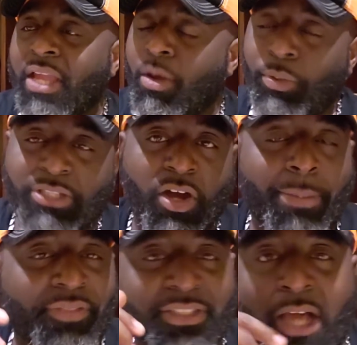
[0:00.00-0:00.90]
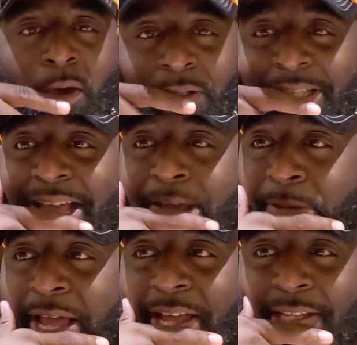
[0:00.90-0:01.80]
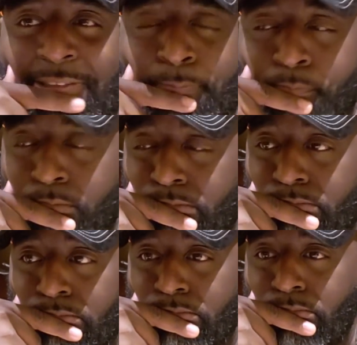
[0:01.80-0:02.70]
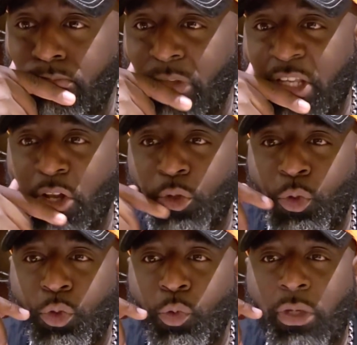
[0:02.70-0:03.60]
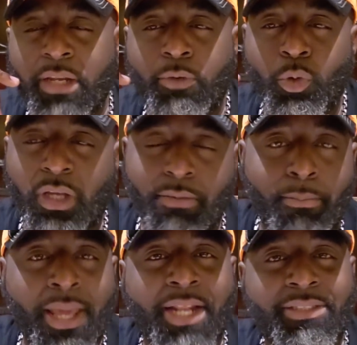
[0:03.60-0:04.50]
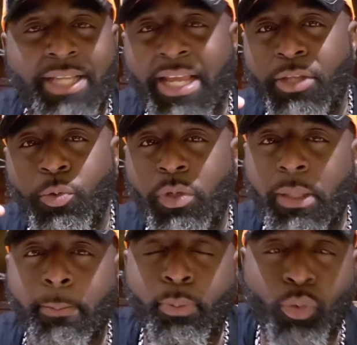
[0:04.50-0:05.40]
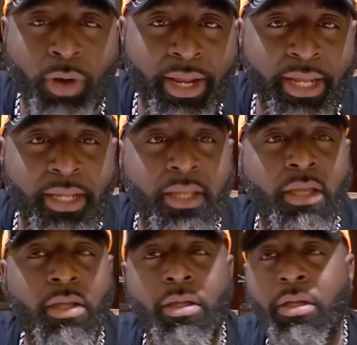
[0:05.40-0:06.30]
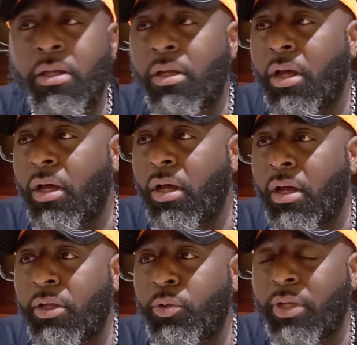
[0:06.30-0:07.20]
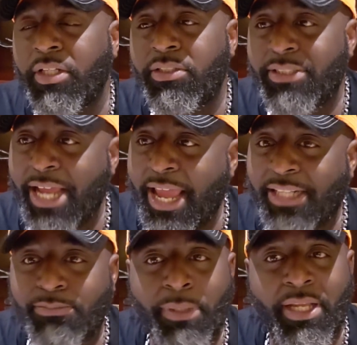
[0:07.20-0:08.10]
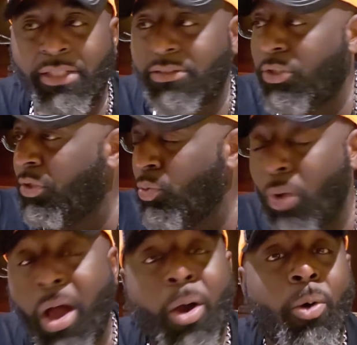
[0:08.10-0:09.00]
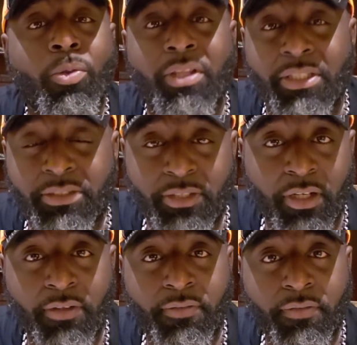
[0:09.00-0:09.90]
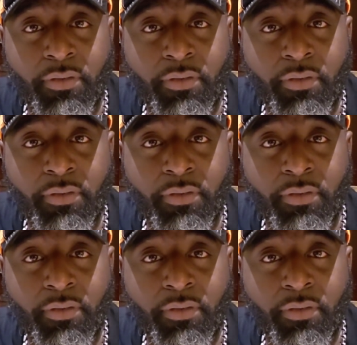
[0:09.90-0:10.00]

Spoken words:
And we talk about this all the time, guys. You can meditate, you can pray, you can chant, you can do all this stuff.